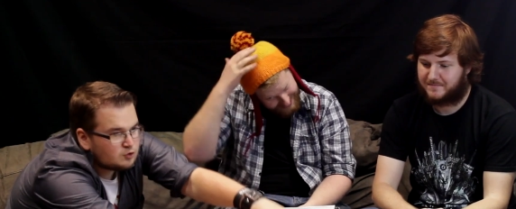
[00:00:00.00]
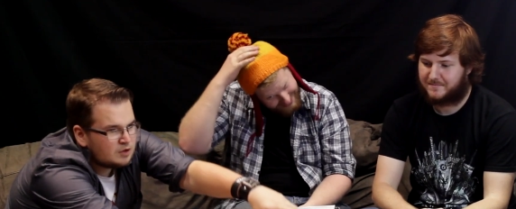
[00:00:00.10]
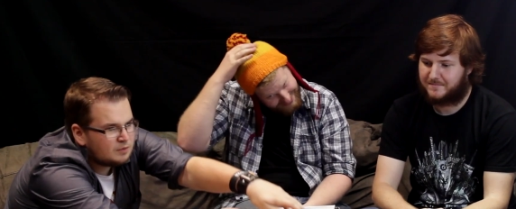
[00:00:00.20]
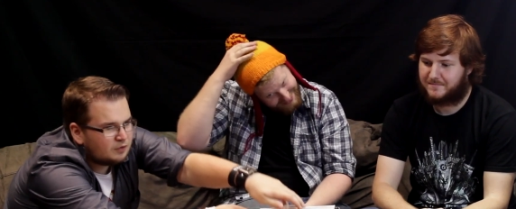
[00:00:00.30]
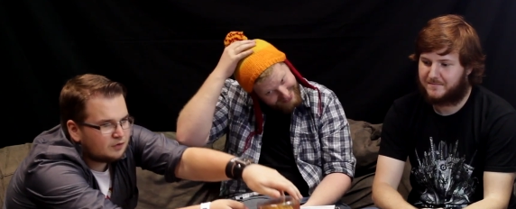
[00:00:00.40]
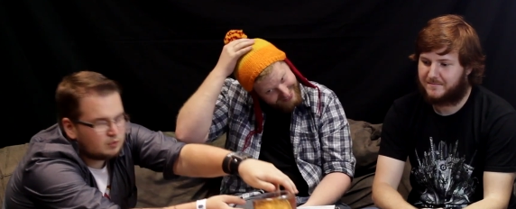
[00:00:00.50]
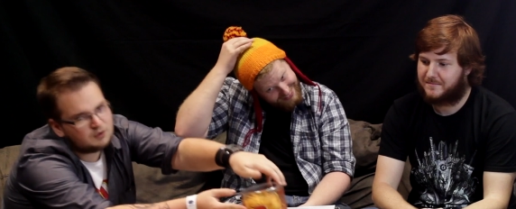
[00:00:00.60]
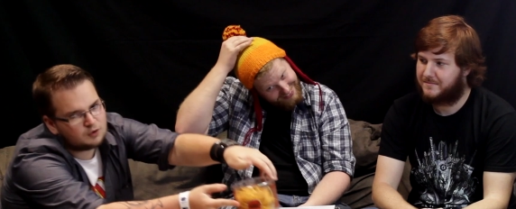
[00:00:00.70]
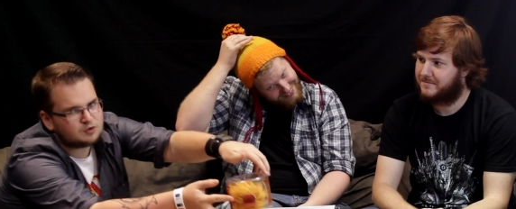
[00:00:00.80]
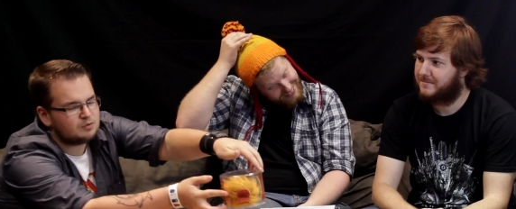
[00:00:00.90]
Speaker 1: Tribble. For, well,
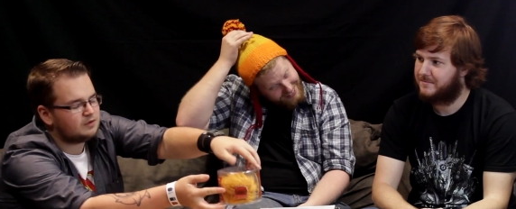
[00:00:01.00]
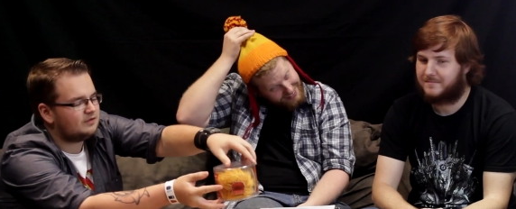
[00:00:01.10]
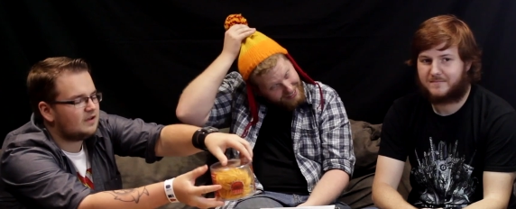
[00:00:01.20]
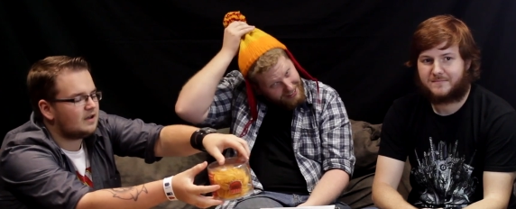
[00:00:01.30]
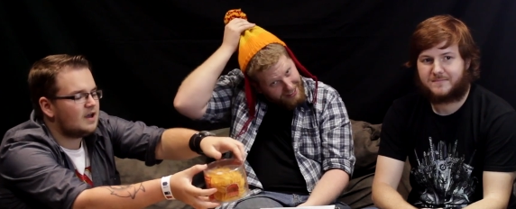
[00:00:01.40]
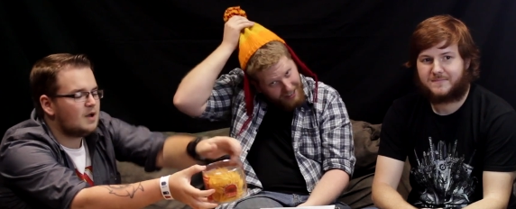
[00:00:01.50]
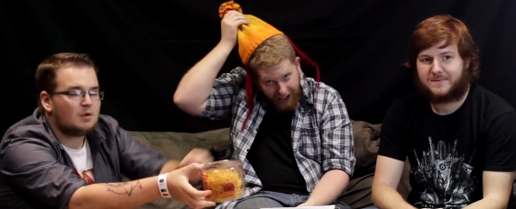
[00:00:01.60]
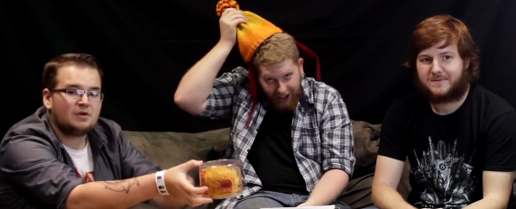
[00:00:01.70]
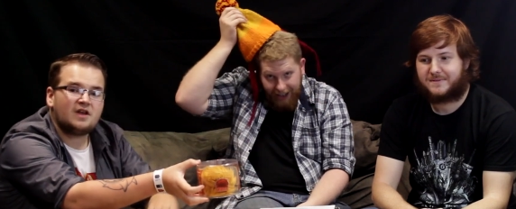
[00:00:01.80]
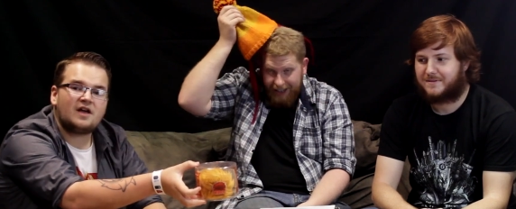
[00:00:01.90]
not a Tribble, it's Fear.
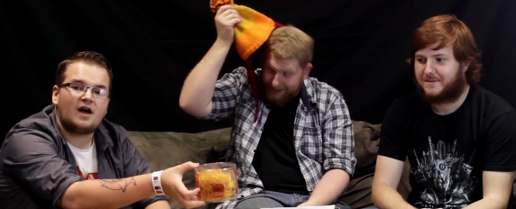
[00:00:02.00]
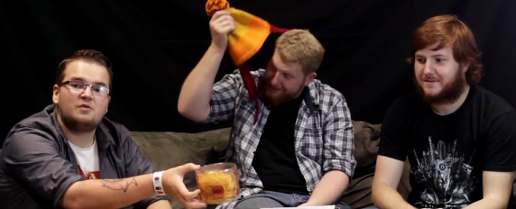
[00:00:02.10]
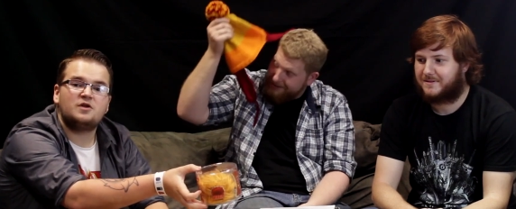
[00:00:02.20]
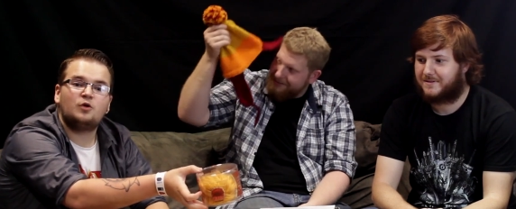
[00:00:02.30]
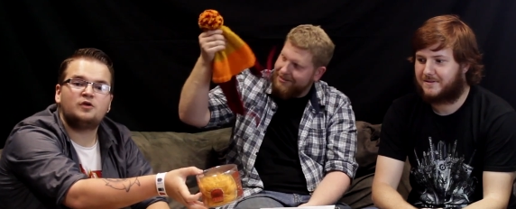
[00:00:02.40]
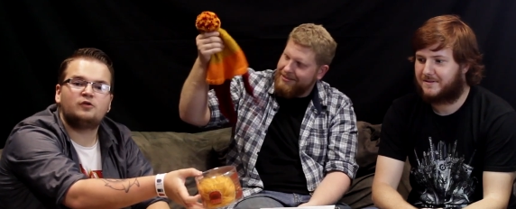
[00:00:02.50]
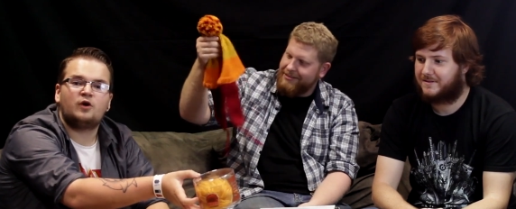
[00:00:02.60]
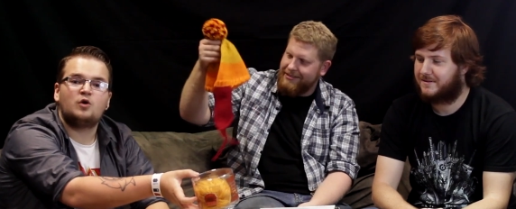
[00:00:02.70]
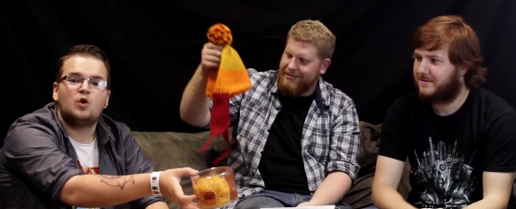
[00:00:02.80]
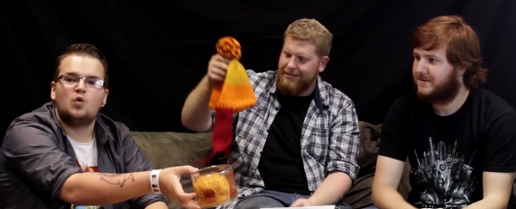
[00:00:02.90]
But we'll get that, and the audience
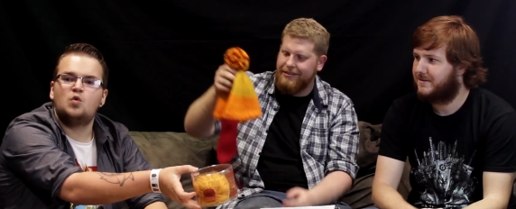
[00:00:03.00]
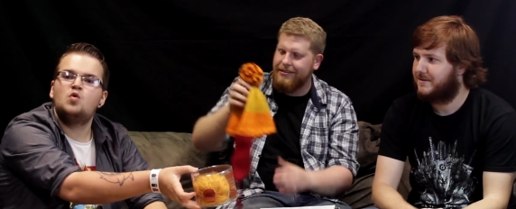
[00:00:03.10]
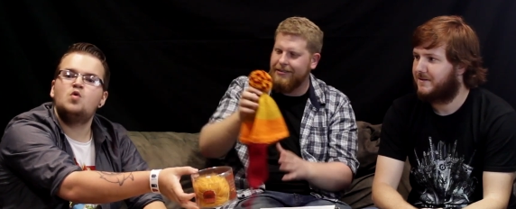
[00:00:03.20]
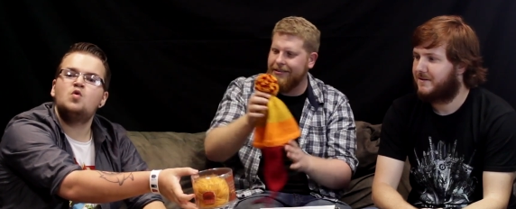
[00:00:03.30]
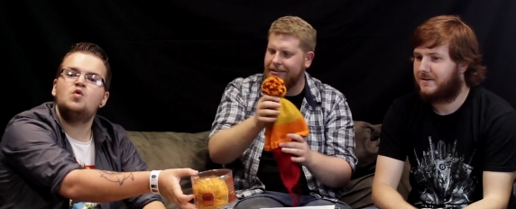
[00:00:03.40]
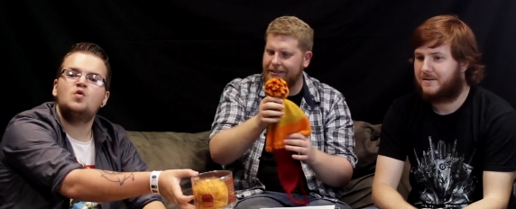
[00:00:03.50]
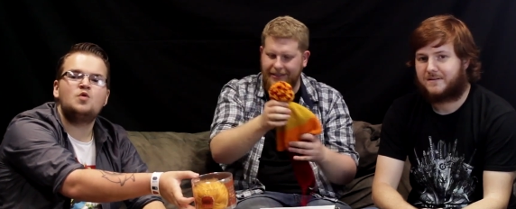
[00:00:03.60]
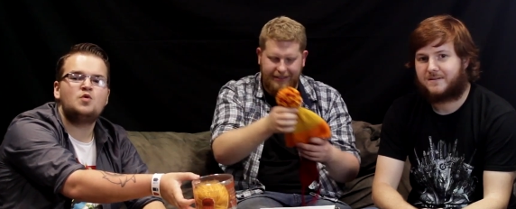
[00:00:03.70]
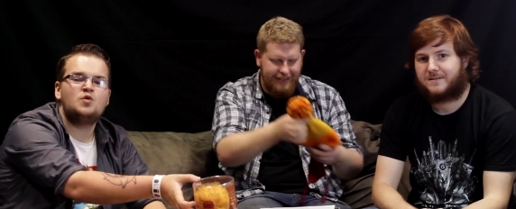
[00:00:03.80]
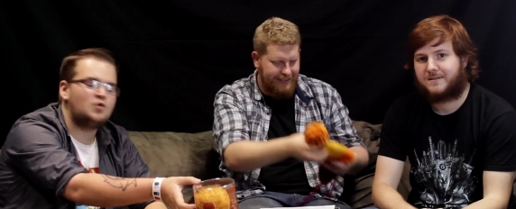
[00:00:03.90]
will go,
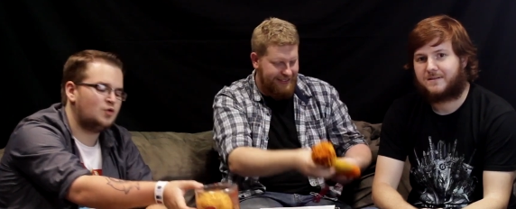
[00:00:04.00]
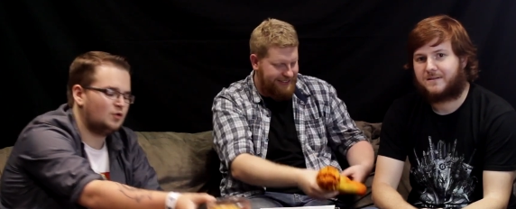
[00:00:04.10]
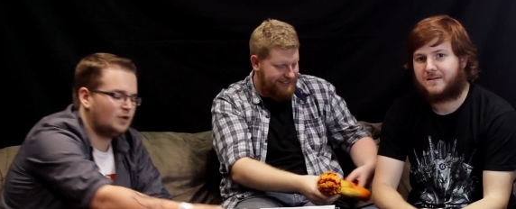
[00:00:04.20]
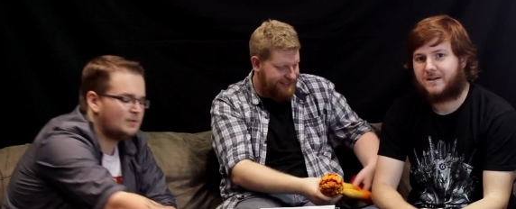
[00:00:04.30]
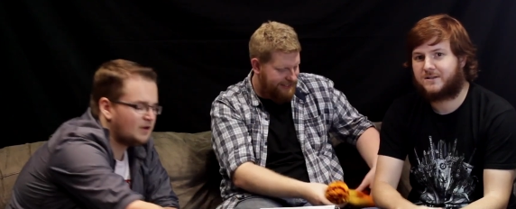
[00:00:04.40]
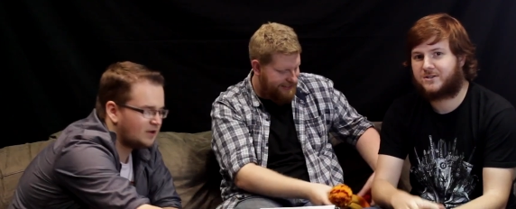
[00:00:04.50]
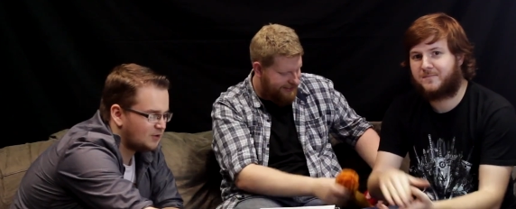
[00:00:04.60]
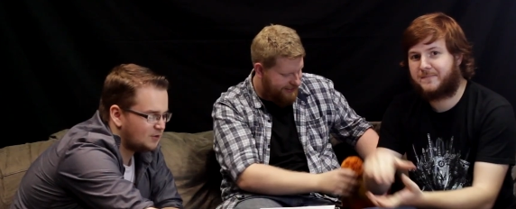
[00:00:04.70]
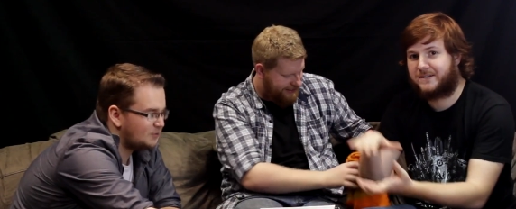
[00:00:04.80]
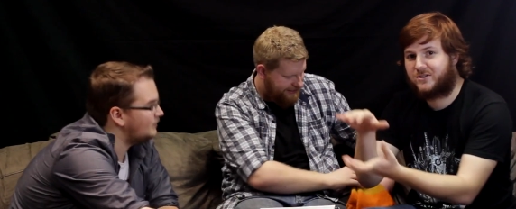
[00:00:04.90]
ooh.
Speaker 2: That'd be a
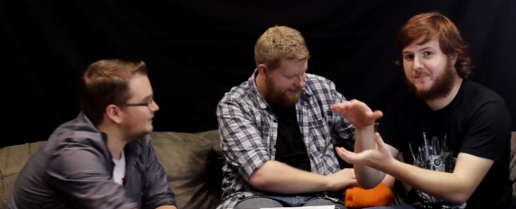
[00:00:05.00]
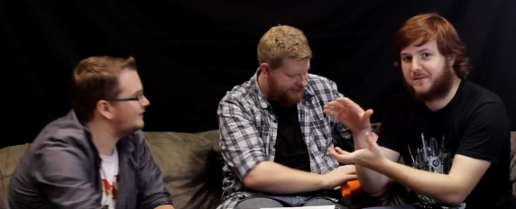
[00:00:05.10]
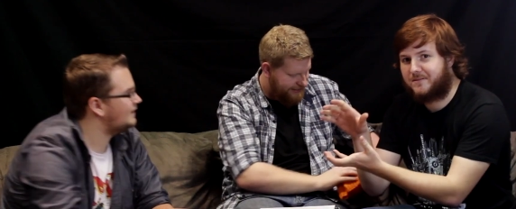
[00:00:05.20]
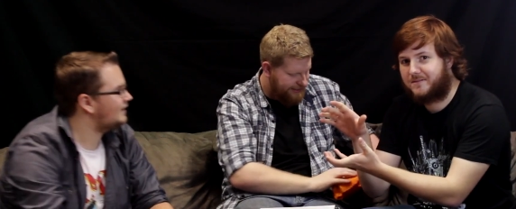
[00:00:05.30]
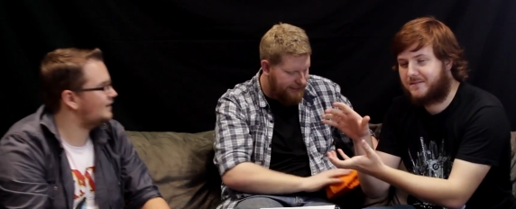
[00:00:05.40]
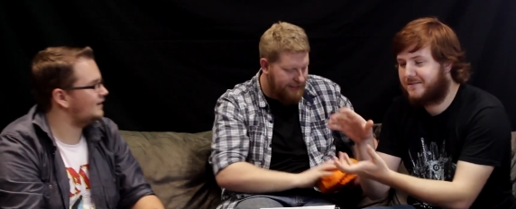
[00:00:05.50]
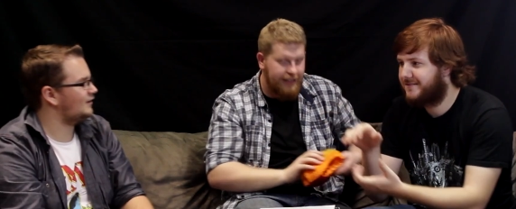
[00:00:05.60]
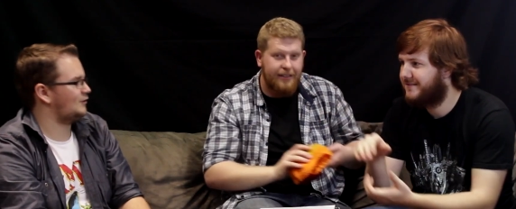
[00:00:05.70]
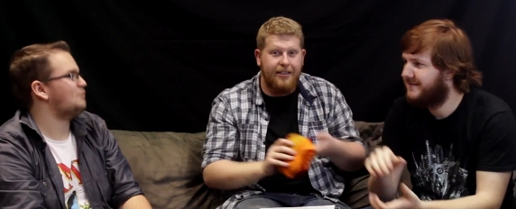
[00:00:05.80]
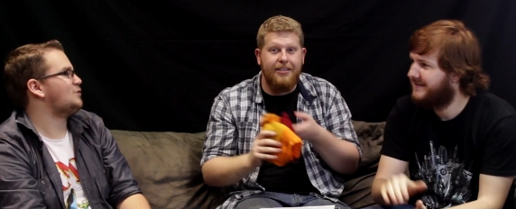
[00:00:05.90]
zombie cool. Tribble.
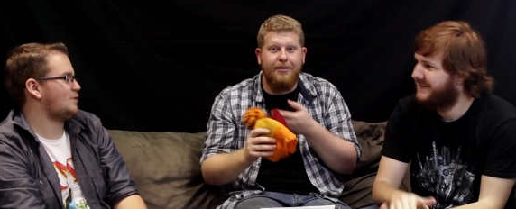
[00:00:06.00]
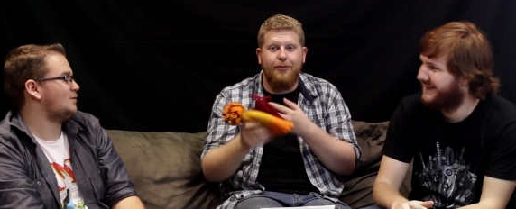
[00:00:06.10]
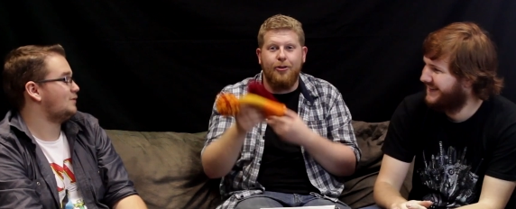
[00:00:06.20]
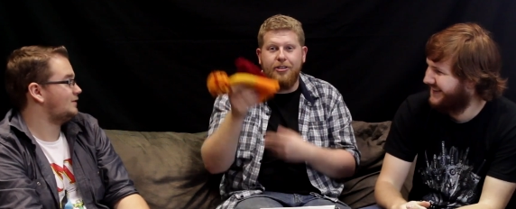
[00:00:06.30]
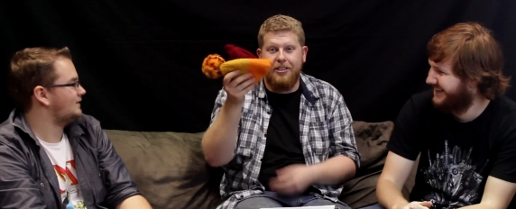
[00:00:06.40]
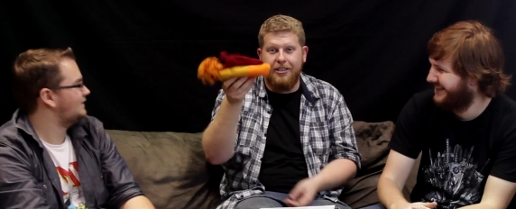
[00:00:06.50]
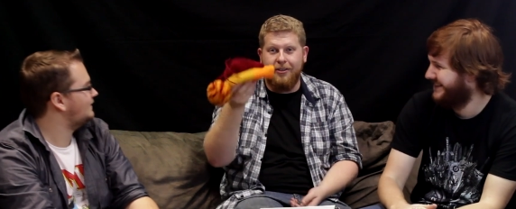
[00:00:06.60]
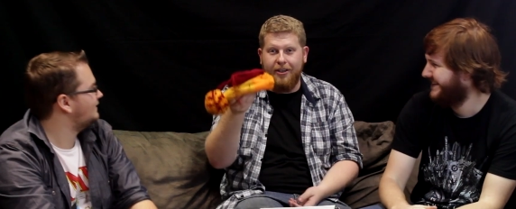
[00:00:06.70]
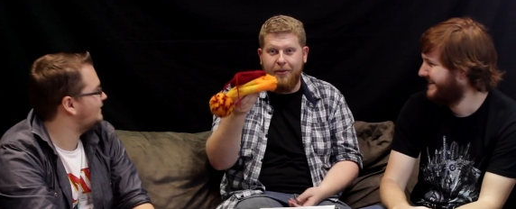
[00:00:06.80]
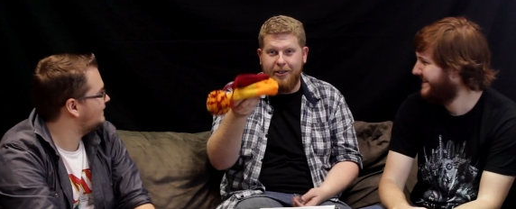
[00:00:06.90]
This, Tribble. Unfortunately, did
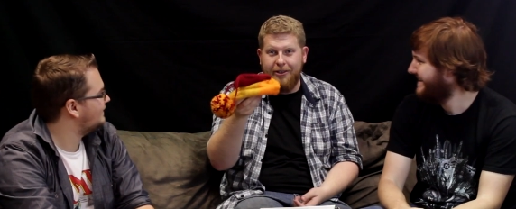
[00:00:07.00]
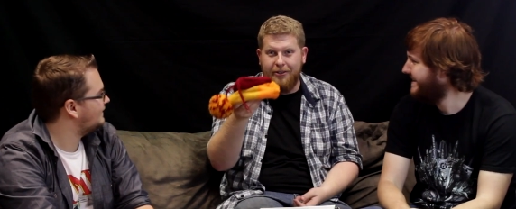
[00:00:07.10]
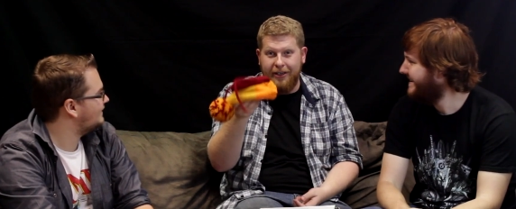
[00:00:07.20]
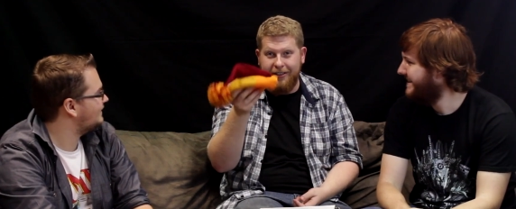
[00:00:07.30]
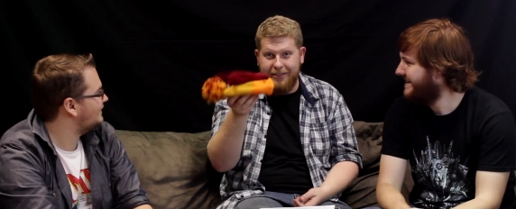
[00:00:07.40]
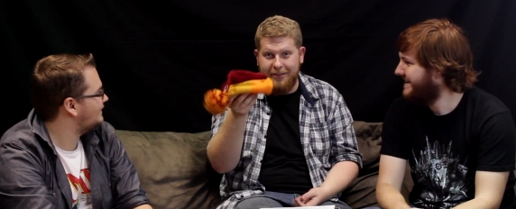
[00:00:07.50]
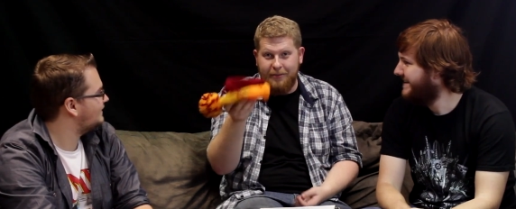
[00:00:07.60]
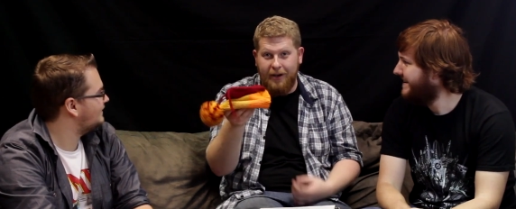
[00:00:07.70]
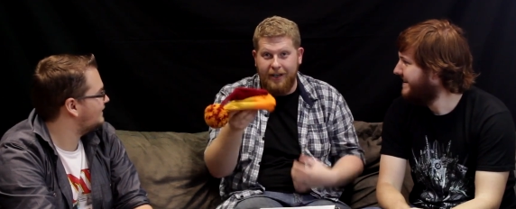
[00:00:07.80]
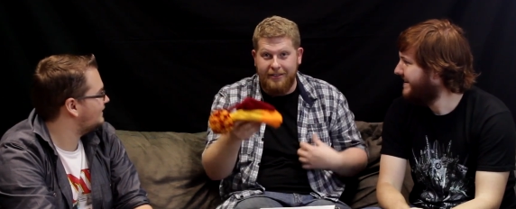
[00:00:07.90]
not come in the Loot Crate. This is
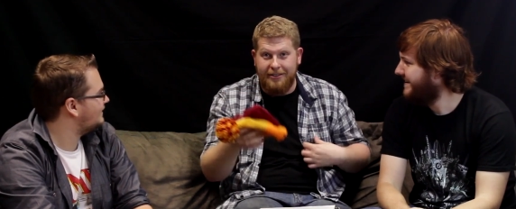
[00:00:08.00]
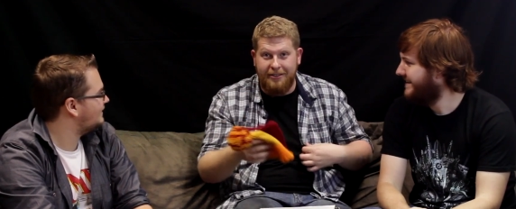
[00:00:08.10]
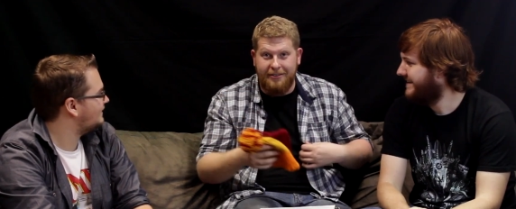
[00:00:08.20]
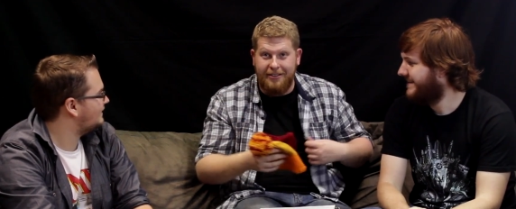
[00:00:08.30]
mine, so